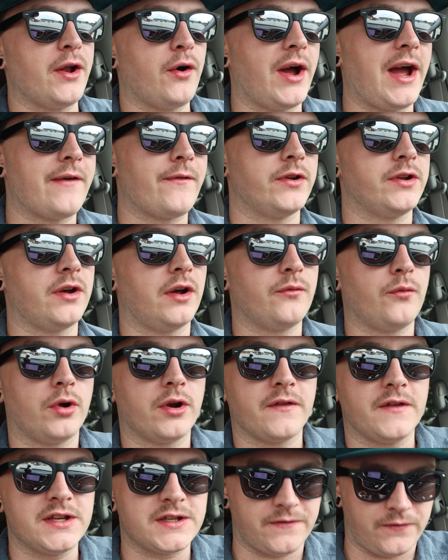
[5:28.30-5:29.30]
know I haven't done one
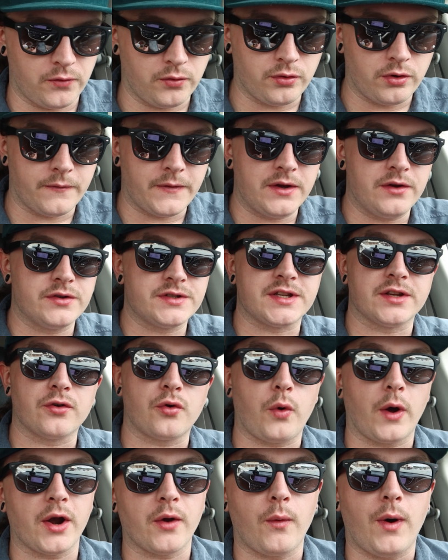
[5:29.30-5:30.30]
of these food reviews in
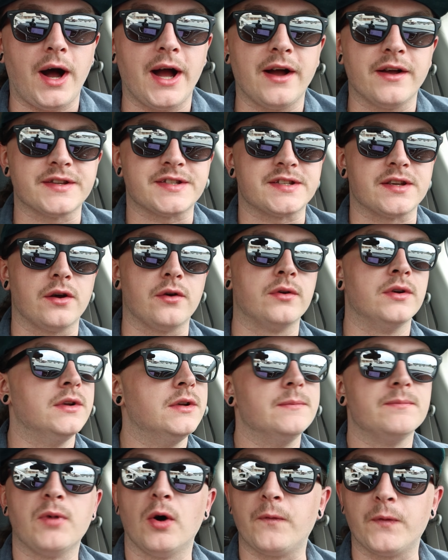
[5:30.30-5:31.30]
quite a while, so
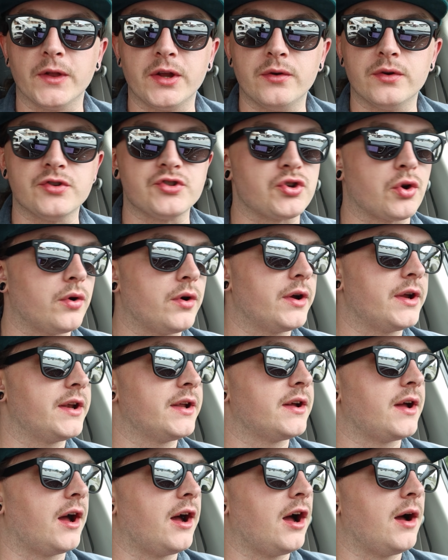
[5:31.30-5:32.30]
hopefully you
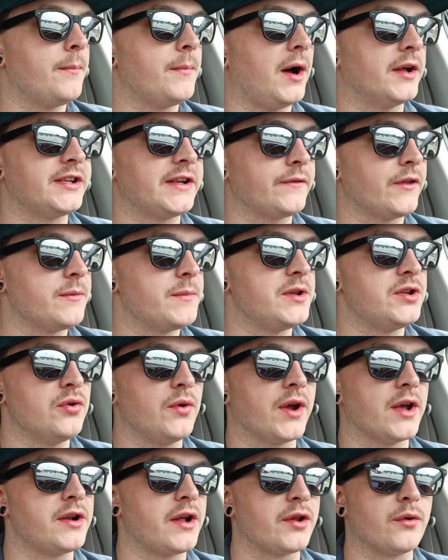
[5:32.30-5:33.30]
enjoyed. I'll definitely be
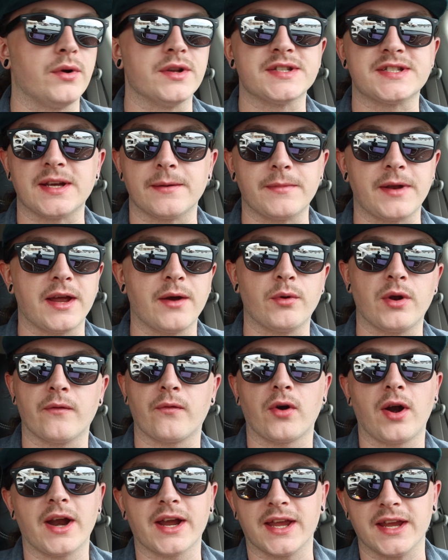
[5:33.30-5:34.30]
doing another one someday
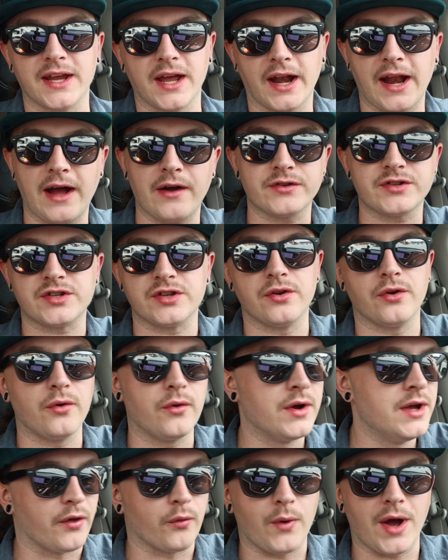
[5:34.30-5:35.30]
whenever I can get out
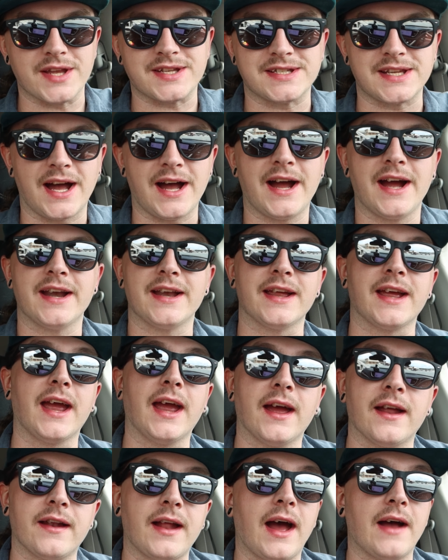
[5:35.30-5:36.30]
to the west side
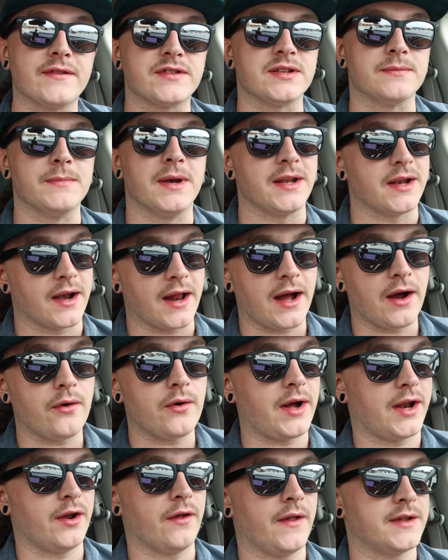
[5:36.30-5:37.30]
and have some
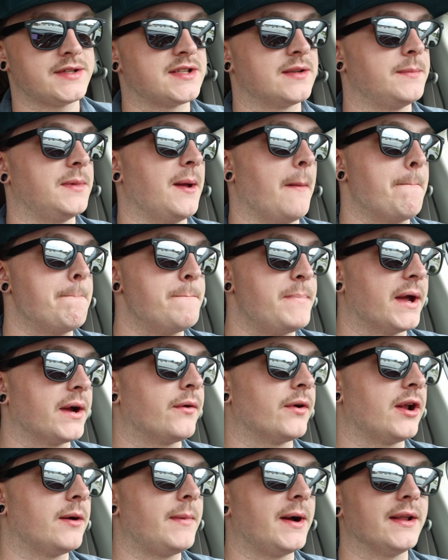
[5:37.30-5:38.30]
In-N-Out. I know that's gonna be a big
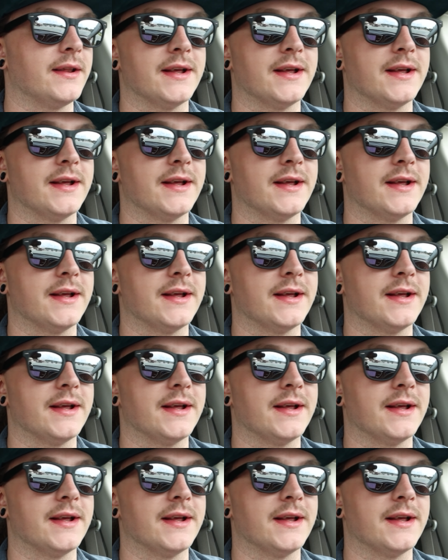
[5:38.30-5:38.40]
one on my